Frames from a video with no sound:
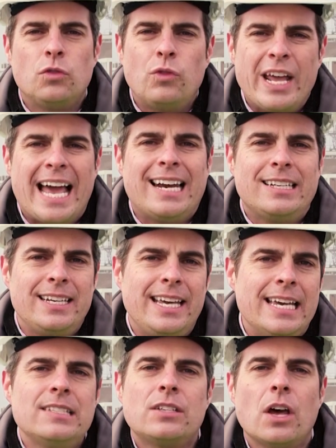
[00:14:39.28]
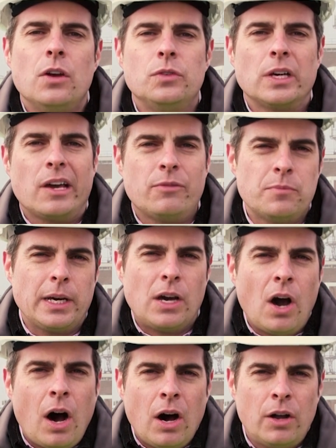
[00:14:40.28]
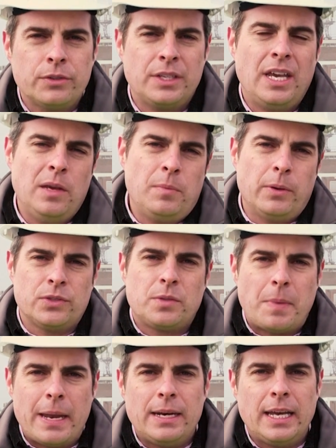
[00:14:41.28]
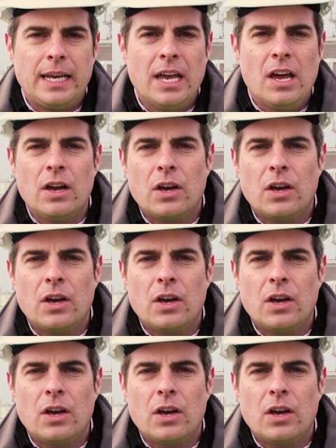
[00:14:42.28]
The reality is, though, the government can't keep on spending,